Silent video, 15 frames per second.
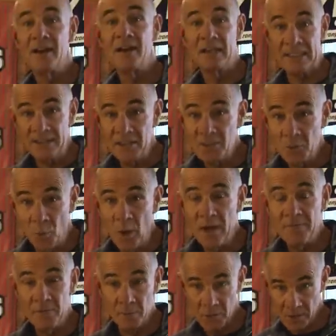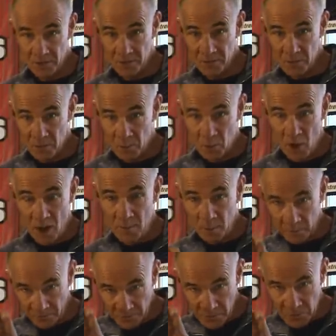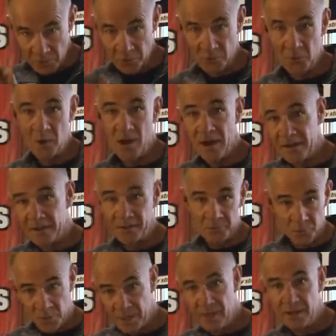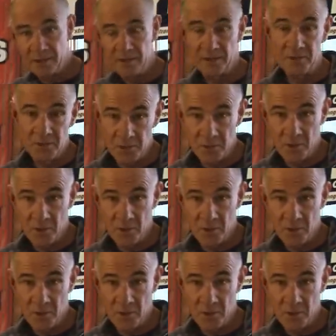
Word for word: It gets away from the problem of the screw eye and rigging it and so